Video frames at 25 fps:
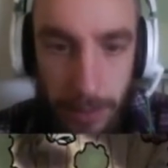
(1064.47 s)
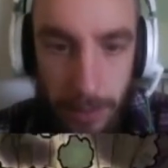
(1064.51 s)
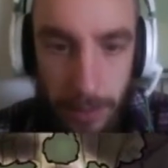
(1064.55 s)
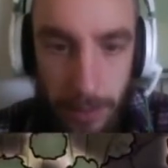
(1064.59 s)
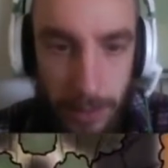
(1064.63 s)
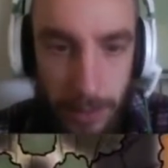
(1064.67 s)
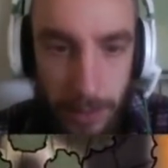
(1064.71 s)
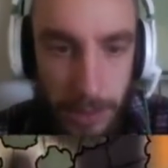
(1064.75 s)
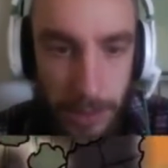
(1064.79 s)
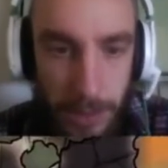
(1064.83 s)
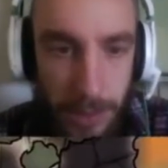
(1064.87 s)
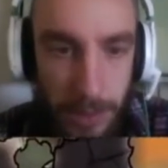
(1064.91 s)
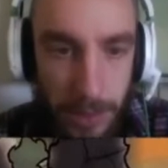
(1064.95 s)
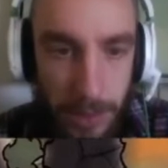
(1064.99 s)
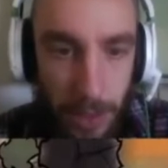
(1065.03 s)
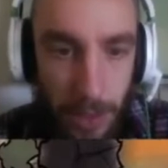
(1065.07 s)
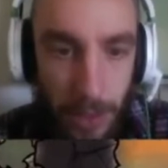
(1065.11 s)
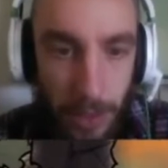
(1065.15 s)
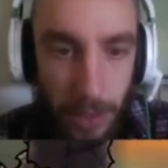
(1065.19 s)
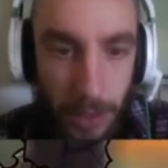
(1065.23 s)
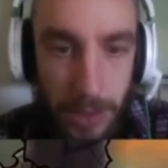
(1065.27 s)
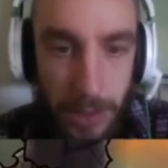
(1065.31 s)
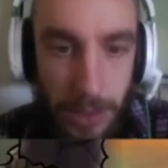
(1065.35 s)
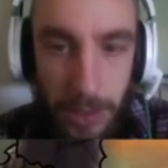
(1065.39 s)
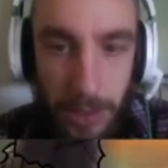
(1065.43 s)
This is
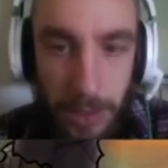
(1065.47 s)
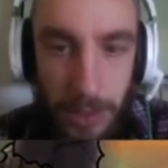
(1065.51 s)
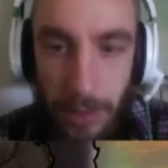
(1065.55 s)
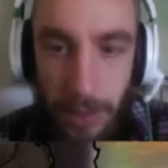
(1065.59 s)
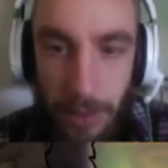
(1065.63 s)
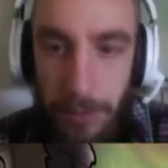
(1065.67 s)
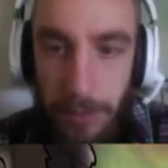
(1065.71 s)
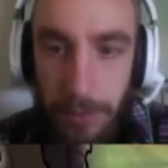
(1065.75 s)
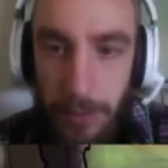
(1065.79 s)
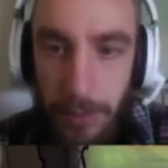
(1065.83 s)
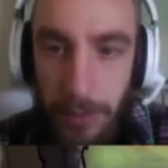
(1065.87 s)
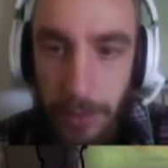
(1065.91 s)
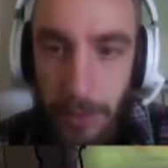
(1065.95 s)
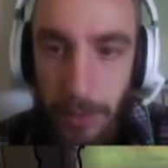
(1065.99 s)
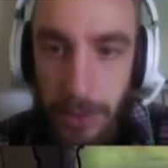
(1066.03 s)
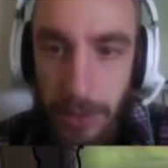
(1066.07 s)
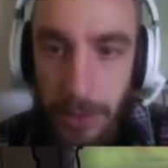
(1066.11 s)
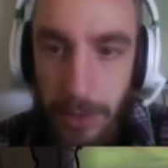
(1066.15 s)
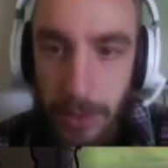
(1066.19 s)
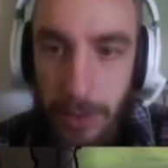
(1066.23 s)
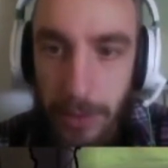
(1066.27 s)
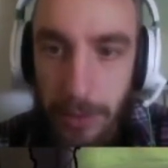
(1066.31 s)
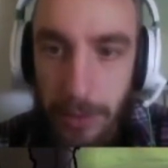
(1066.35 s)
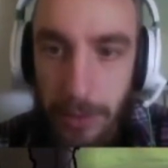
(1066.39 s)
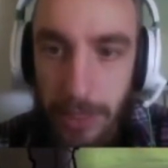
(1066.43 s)
constantly full,
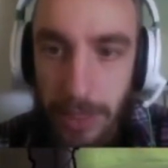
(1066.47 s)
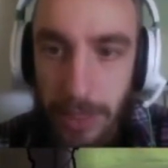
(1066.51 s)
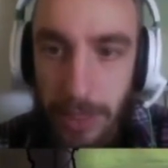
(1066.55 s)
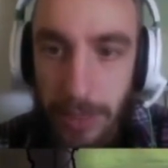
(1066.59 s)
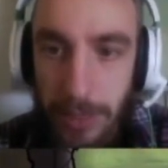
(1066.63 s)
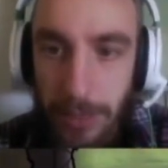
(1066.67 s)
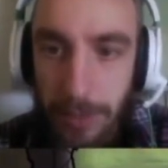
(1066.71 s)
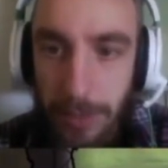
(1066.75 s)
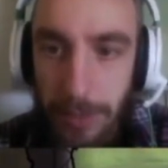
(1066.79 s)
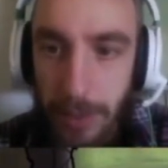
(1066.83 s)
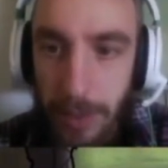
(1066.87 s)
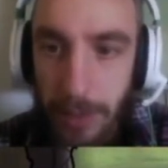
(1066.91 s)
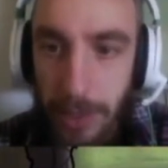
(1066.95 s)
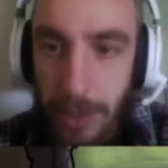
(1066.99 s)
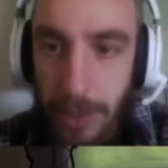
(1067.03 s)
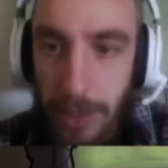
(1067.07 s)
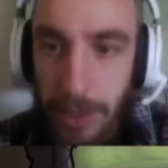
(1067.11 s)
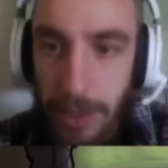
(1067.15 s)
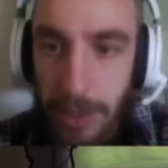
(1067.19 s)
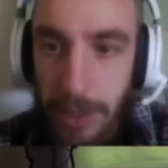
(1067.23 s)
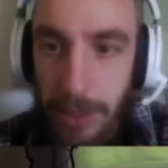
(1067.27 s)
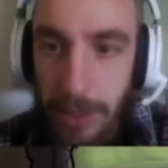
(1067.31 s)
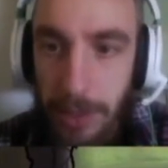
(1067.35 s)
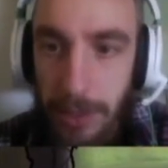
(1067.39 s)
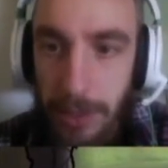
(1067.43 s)
so it makes me feel
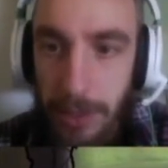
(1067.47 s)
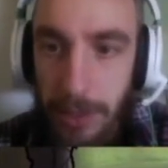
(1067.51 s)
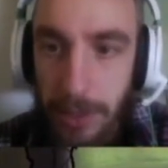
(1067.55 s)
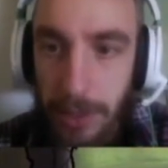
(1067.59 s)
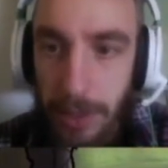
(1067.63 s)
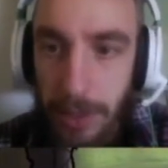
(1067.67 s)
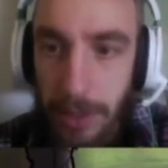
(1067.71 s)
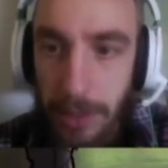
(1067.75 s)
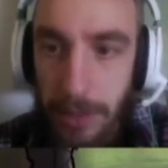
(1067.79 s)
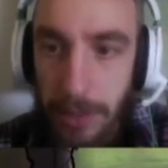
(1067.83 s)
like it can